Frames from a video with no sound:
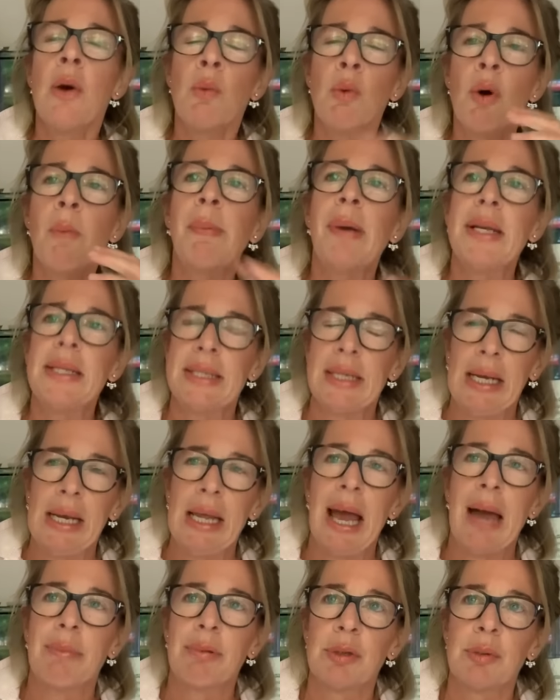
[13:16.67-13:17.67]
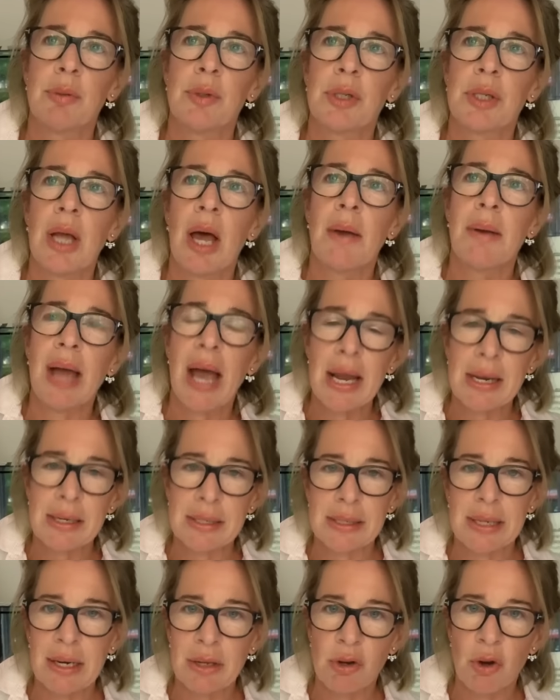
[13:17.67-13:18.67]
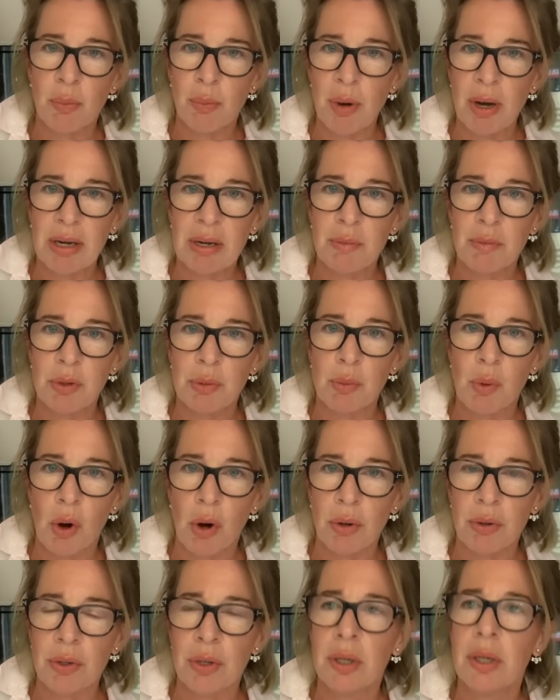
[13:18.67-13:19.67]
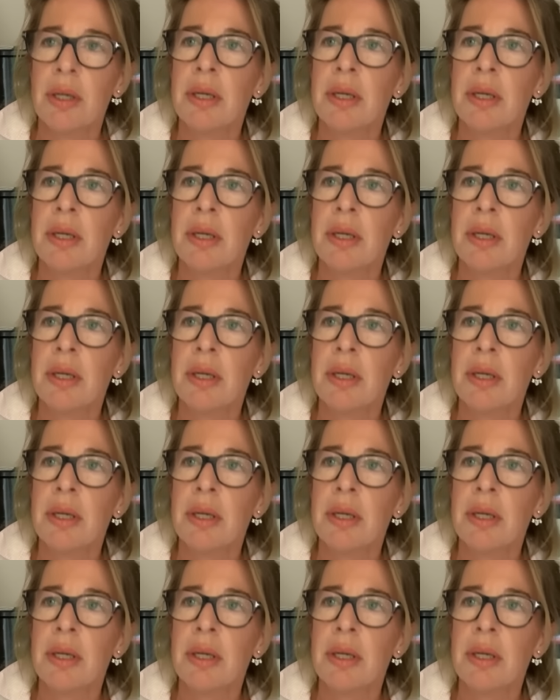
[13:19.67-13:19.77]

What basically happened was I accidentally got pregnant with one.